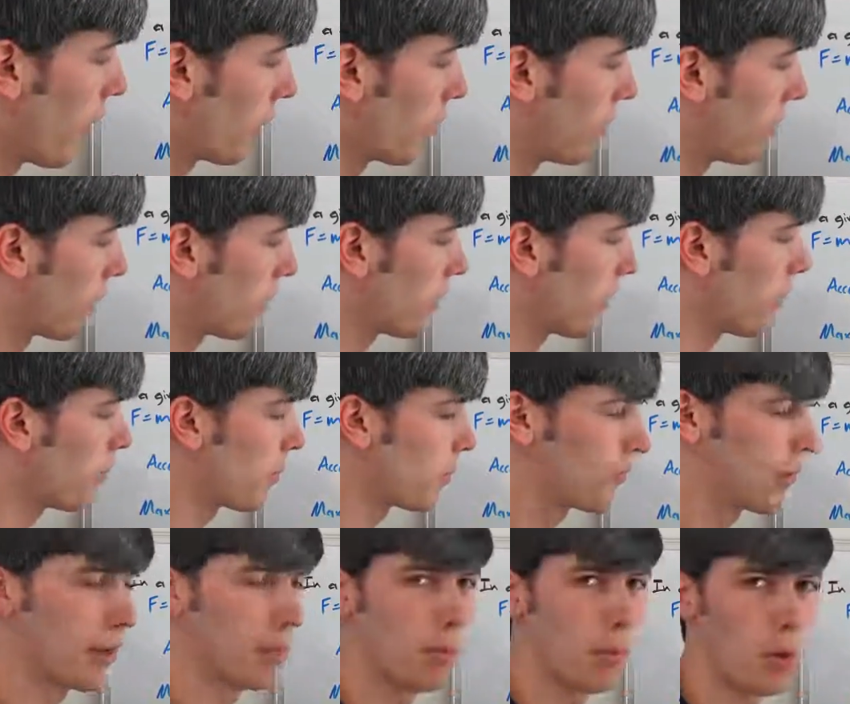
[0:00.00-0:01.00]
have
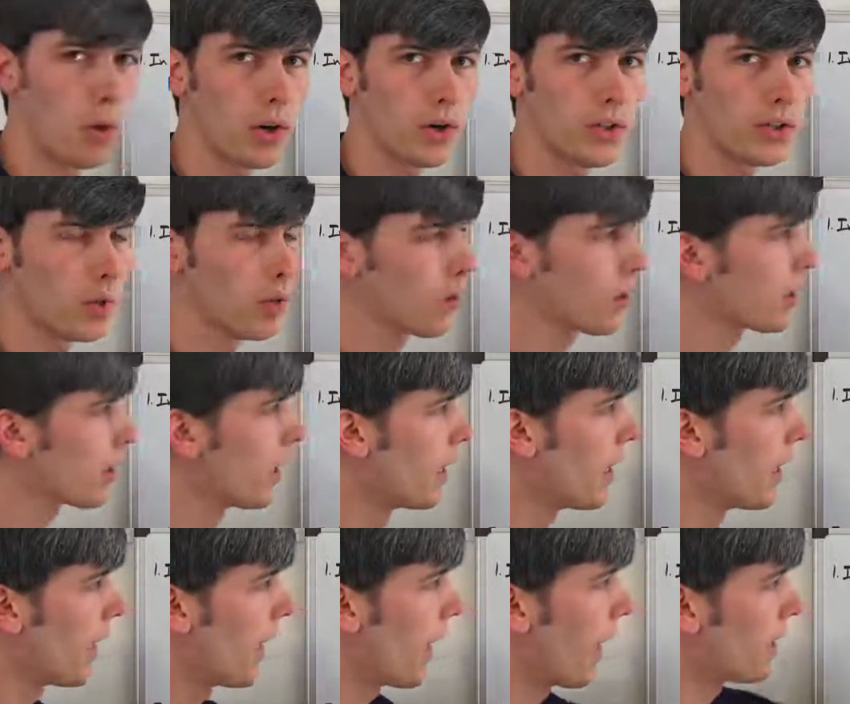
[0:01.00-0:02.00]
16% more torque
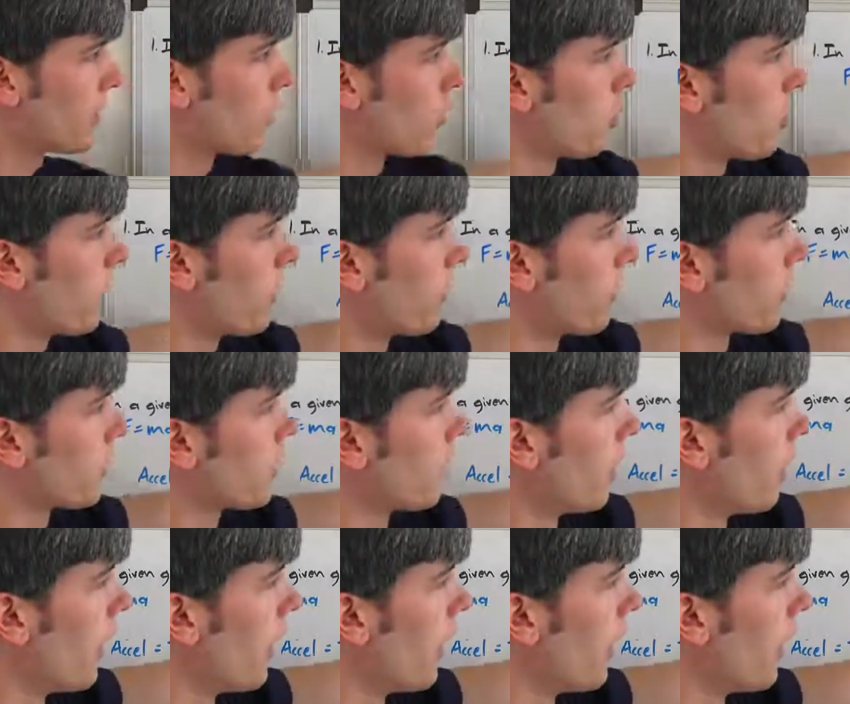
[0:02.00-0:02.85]
at the wheels,